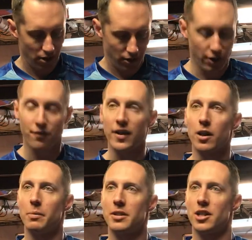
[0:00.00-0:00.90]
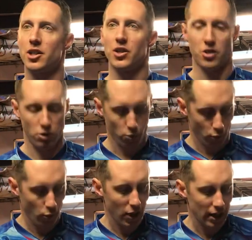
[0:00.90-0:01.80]
The finger positions,
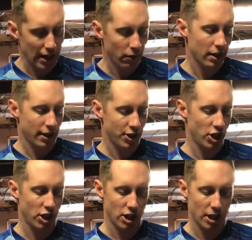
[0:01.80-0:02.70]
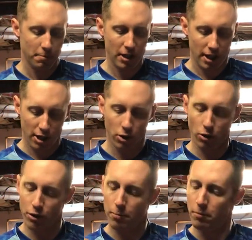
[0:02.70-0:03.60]
what, how can I change up and
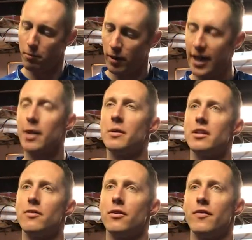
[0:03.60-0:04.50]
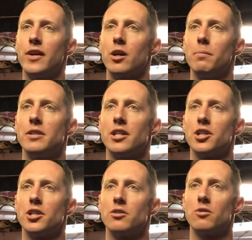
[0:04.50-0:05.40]
hold the racket with different finger
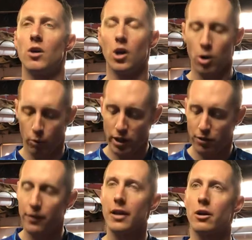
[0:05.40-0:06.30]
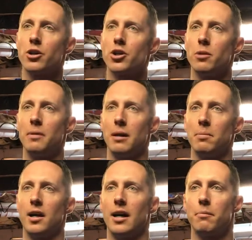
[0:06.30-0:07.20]
positions? Which finger should be
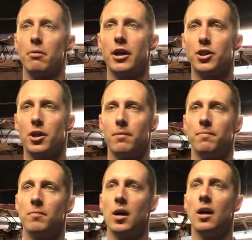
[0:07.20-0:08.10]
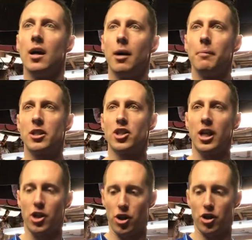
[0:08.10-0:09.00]
applying pressure? How much
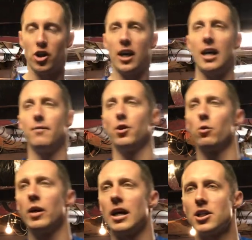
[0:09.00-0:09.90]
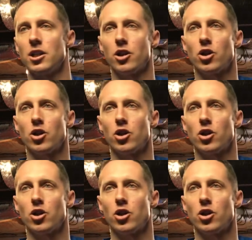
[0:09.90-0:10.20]
tension should I have in the wrist, in the